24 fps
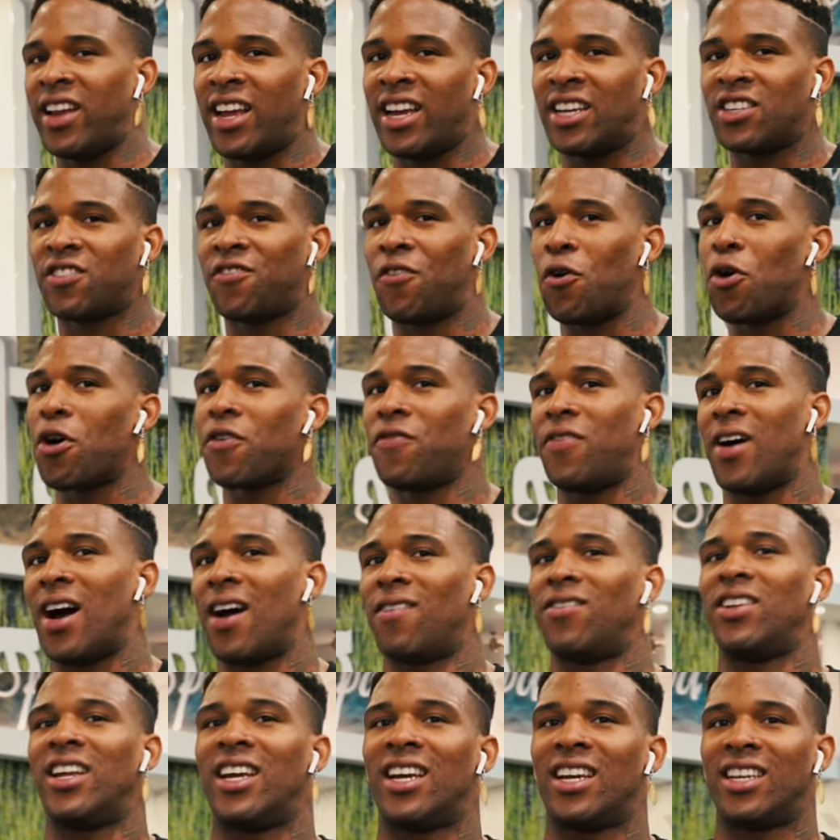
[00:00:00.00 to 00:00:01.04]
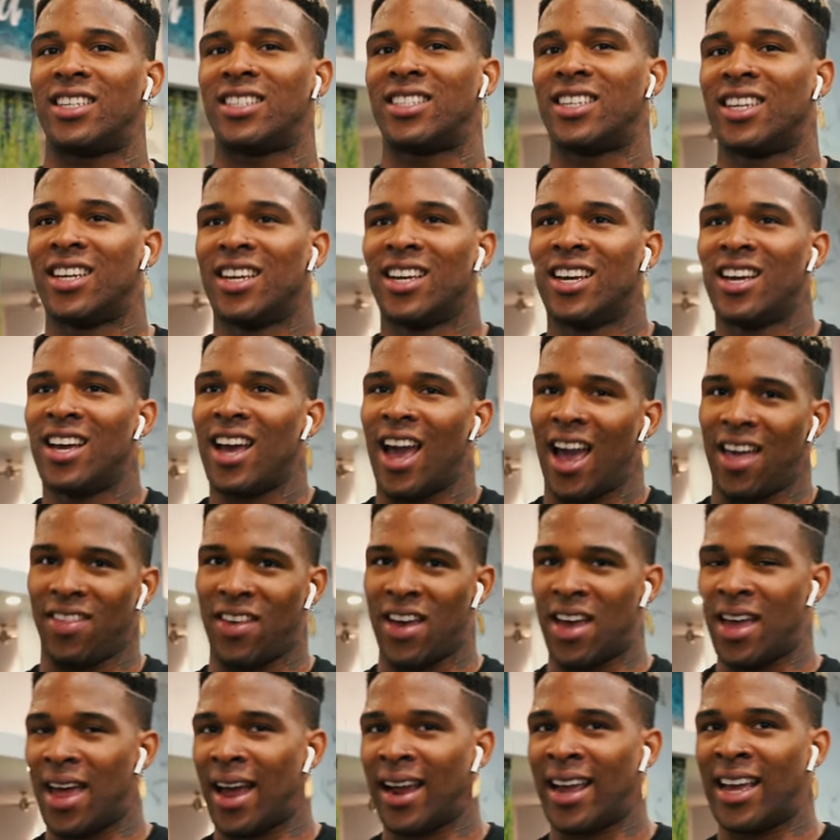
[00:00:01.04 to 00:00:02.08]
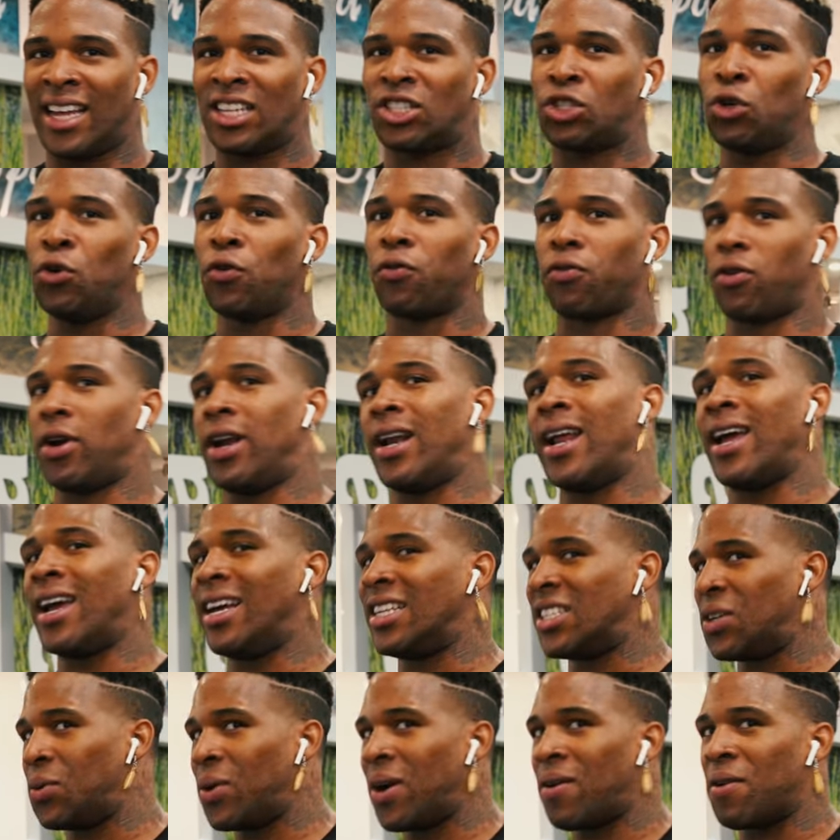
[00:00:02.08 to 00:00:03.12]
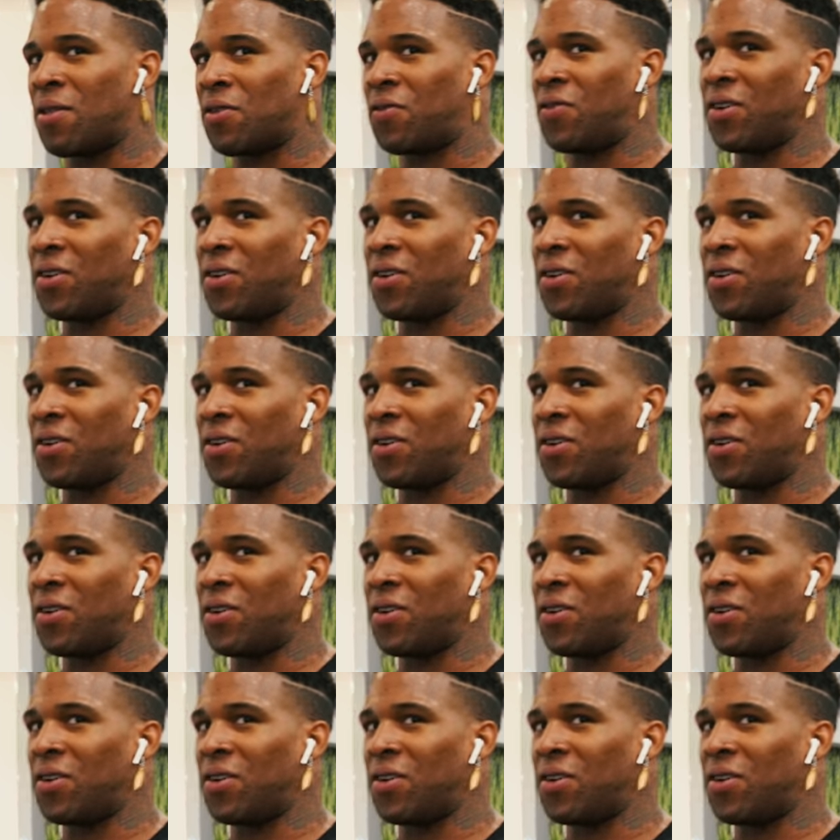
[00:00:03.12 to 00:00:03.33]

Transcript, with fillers: days, four or five days. Yeah. And then I get two free days or whatever